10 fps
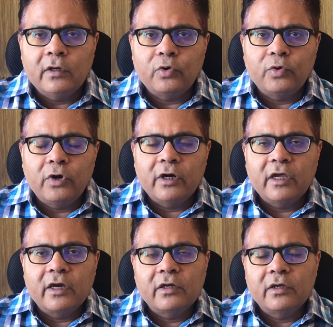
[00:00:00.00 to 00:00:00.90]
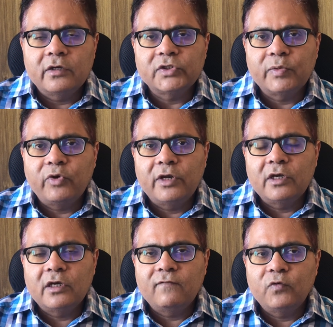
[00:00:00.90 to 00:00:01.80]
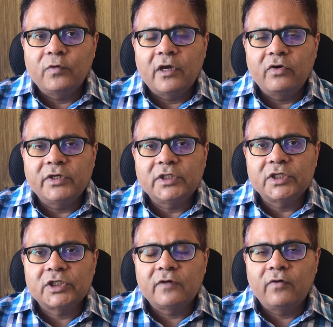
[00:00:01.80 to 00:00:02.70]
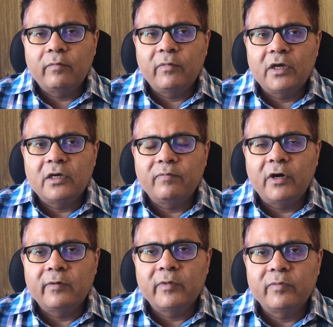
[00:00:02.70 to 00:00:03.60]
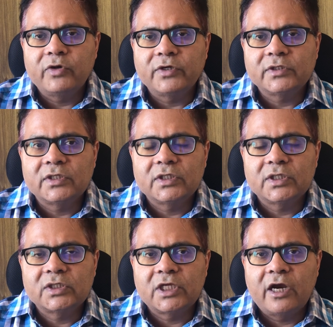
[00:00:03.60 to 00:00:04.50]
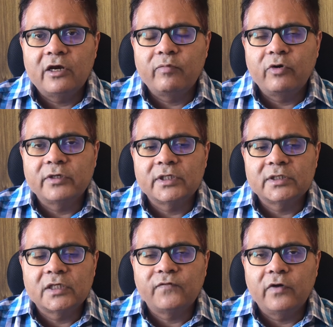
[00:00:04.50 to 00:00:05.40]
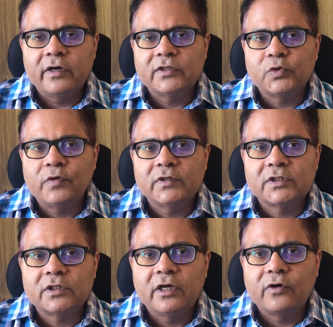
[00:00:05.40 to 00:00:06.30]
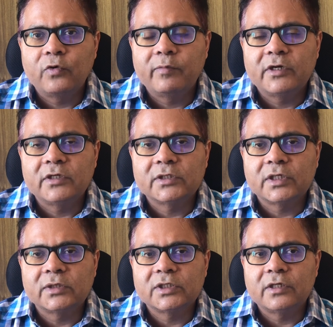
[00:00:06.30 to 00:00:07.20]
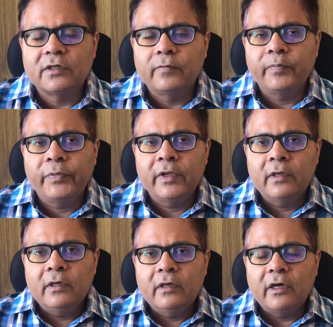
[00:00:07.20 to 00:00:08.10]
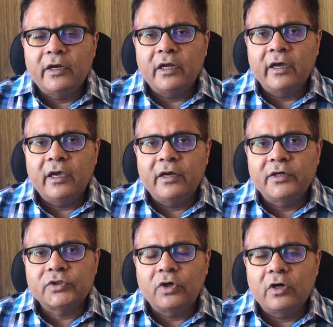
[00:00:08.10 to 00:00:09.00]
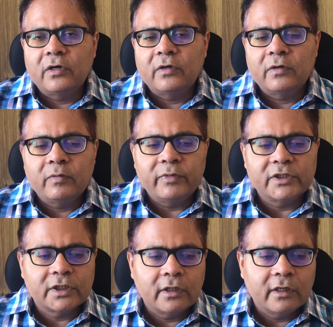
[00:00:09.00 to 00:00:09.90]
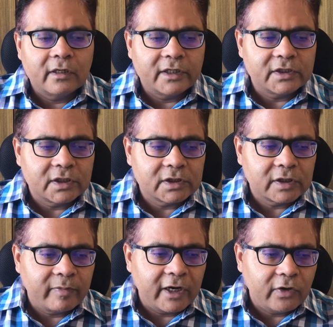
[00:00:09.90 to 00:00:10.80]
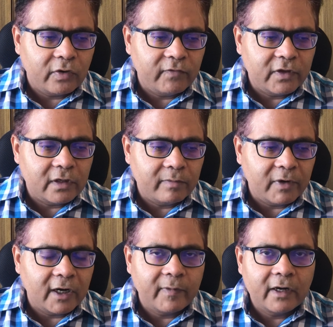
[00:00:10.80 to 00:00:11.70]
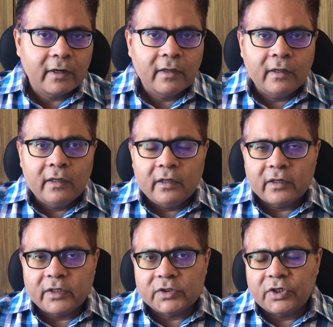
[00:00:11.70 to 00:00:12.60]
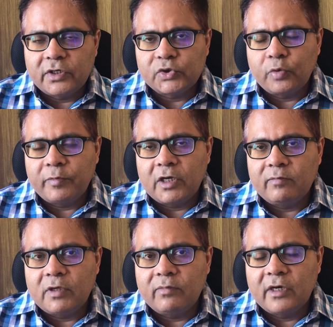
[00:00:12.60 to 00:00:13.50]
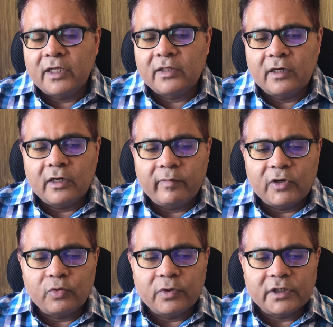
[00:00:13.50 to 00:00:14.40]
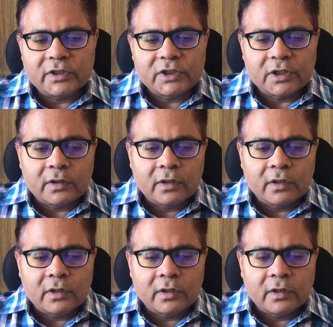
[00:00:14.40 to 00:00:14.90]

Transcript: do not get disappointed if you get rejection from many departments, because this is a standard process as far as university recruitment is concerned. And again, it's not personal, it's just a matter of the department considering so many people and then coming to a decision.